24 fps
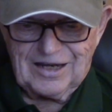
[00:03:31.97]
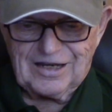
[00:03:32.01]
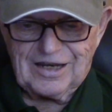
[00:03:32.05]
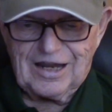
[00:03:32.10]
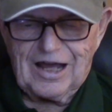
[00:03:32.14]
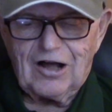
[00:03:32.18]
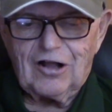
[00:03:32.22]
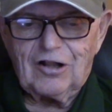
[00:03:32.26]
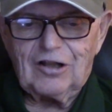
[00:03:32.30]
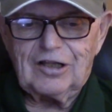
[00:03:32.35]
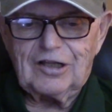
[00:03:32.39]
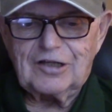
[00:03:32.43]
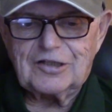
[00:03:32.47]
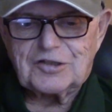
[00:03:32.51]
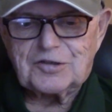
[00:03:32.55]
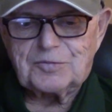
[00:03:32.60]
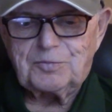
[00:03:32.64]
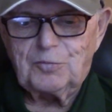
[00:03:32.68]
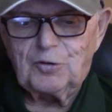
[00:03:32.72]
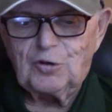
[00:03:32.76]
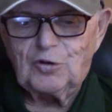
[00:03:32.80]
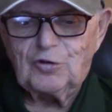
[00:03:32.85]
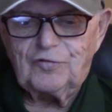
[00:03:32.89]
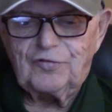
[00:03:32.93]
Now
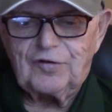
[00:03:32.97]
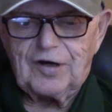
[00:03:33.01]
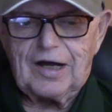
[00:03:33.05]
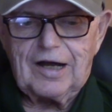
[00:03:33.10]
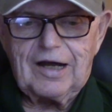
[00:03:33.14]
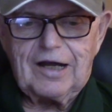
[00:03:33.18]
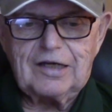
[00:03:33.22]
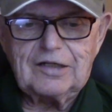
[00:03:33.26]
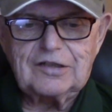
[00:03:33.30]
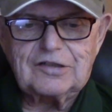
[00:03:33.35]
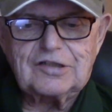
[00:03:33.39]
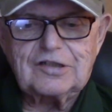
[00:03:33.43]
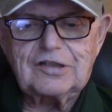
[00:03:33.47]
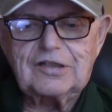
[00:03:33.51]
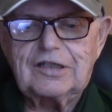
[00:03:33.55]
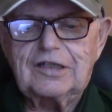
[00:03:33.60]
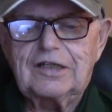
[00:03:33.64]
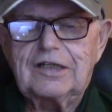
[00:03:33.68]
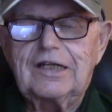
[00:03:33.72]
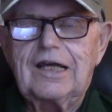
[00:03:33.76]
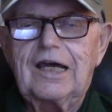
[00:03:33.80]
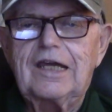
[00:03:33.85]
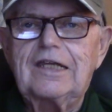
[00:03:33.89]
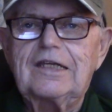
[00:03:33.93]
let's move on to
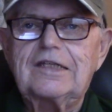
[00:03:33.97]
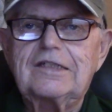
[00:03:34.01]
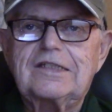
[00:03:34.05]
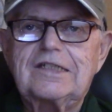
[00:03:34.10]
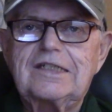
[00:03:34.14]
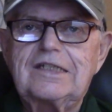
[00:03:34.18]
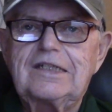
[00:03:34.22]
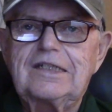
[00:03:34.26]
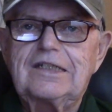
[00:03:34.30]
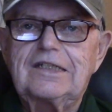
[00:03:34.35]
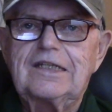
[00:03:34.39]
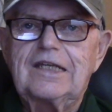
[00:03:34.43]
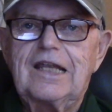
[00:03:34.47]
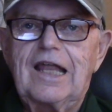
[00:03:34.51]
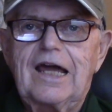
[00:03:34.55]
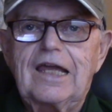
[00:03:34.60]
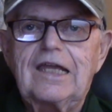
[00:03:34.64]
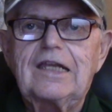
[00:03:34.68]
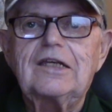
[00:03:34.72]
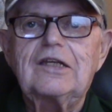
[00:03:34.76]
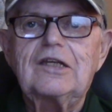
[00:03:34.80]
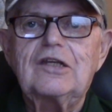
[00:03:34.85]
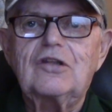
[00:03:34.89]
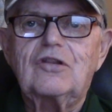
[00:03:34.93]
the
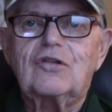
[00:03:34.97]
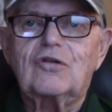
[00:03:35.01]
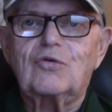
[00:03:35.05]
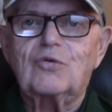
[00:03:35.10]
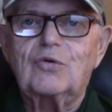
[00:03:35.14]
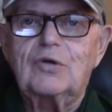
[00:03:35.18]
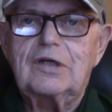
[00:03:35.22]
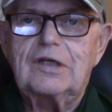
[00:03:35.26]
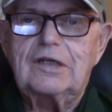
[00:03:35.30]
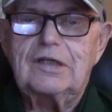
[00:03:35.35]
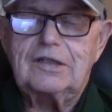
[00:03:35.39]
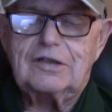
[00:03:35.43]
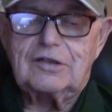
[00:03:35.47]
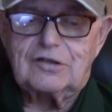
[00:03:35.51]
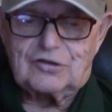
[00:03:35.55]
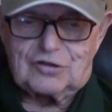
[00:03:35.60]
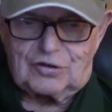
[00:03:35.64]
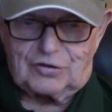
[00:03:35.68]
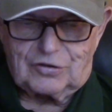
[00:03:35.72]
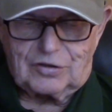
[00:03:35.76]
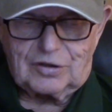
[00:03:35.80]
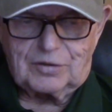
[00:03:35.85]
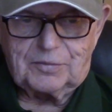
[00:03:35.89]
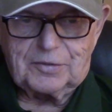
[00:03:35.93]
1993
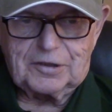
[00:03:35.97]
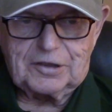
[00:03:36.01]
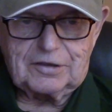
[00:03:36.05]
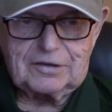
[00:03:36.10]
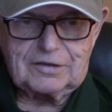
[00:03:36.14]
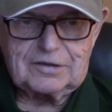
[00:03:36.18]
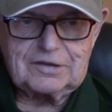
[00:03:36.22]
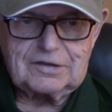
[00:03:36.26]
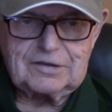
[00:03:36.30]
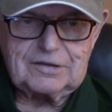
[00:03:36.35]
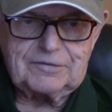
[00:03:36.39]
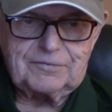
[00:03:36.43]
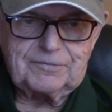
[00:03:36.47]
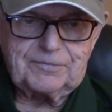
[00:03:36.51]
tournament,